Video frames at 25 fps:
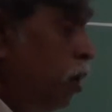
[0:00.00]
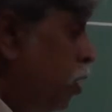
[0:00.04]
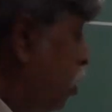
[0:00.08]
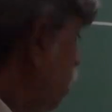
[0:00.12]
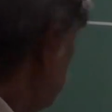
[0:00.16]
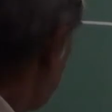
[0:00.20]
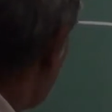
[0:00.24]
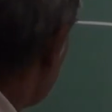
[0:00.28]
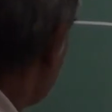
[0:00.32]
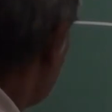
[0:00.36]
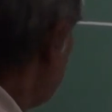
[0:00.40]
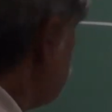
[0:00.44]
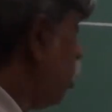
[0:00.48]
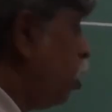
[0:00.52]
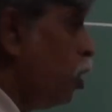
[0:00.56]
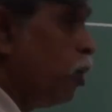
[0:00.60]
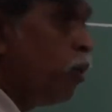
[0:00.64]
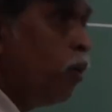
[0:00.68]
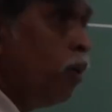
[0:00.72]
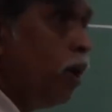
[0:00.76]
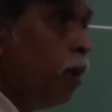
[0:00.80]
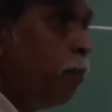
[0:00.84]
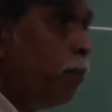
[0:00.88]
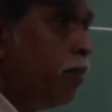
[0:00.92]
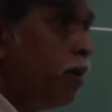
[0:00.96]
Take the
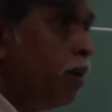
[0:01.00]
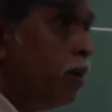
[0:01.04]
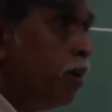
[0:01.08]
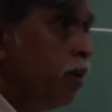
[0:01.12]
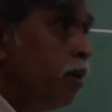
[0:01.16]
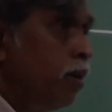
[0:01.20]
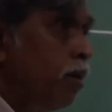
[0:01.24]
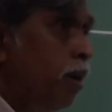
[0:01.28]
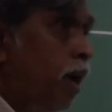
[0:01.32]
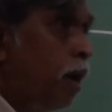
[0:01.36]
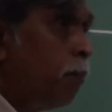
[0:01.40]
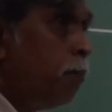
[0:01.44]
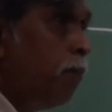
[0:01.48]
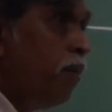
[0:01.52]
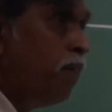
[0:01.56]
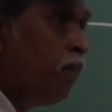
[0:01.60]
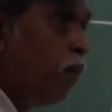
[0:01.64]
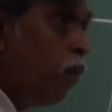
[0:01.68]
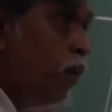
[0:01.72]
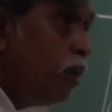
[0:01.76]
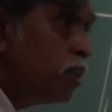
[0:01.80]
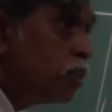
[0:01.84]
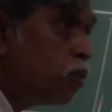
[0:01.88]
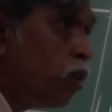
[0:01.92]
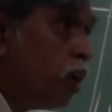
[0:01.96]
molecule up here, and
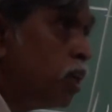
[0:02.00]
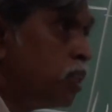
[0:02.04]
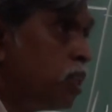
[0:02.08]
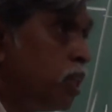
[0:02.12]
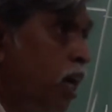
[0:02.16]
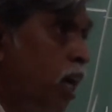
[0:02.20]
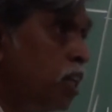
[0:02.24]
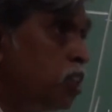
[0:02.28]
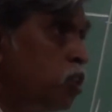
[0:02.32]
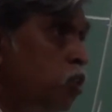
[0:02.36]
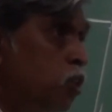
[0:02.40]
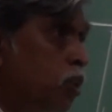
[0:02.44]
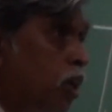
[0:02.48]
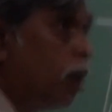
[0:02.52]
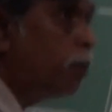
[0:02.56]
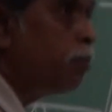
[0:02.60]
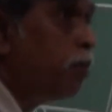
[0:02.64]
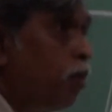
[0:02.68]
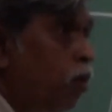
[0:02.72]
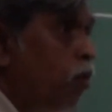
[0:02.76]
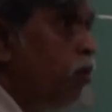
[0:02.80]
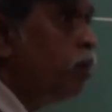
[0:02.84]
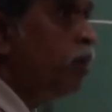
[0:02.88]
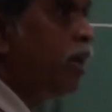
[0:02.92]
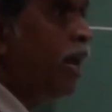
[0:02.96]
before it's got a chance to come
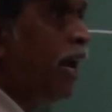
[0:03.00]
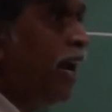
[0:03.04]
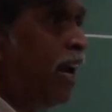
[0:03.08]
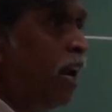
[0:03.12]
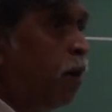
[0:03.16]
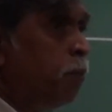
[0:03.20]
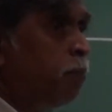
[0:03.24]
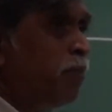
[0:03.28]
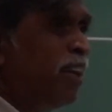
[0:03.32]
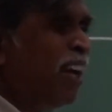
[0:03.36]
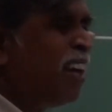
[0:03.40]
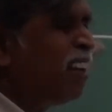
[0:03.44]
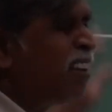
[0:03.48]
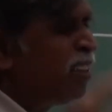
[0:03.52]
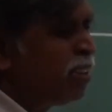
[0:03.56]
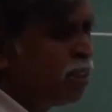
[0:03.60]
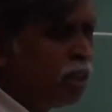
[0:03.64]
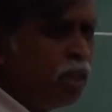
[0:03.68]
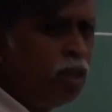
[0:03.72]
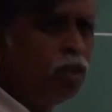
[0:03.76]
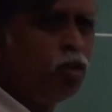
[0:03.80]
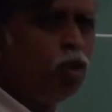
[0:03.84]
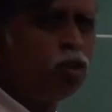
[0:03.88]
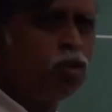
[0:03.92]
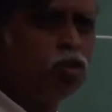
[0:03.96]
down, take it up there.
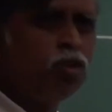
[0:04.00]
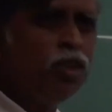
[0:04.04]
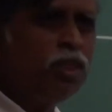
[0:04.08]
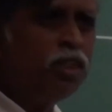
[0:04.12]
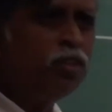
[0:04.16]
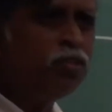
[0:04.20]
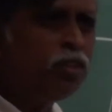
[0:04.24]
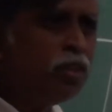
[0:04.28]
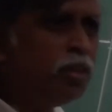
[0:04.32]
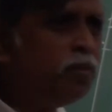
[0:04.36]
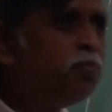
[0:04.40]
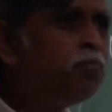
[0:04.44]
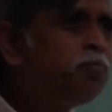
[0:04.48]
Not so easy.